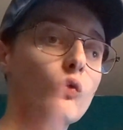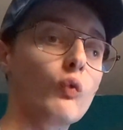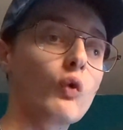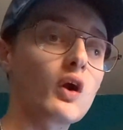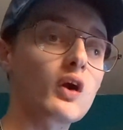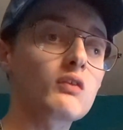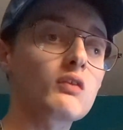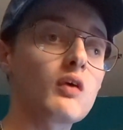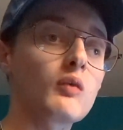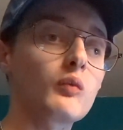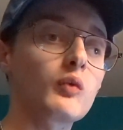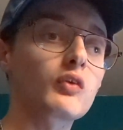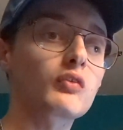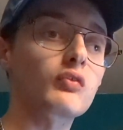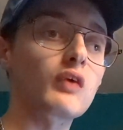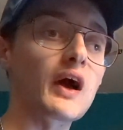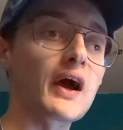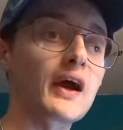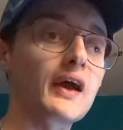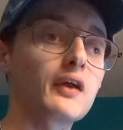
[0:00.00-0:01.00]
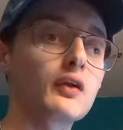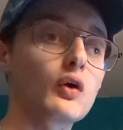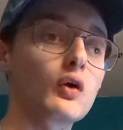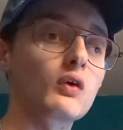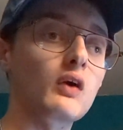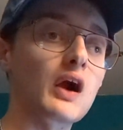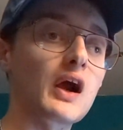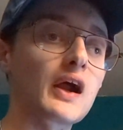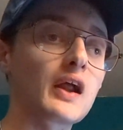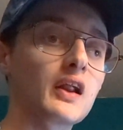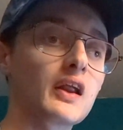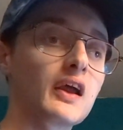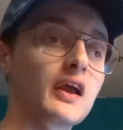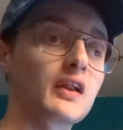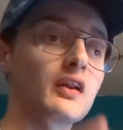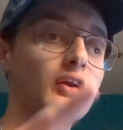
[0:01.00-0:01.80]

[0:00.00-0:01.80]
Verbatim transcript: One of them was Ryan O'Reilly,